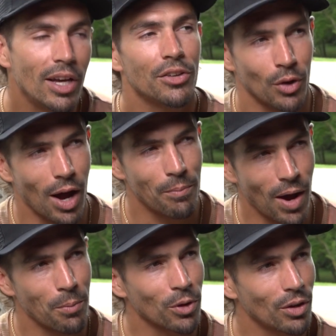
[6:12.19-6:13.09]
So
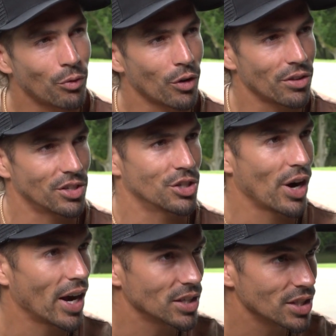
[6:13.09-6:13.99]
I'm looking forward to the
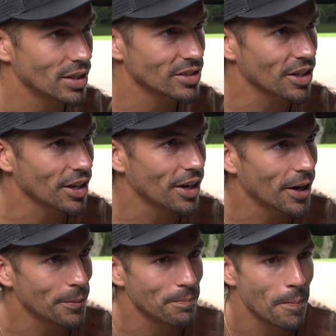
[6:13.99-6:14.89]
strategy that's gonna
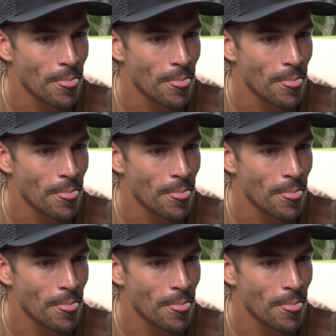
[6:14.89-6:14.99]
come.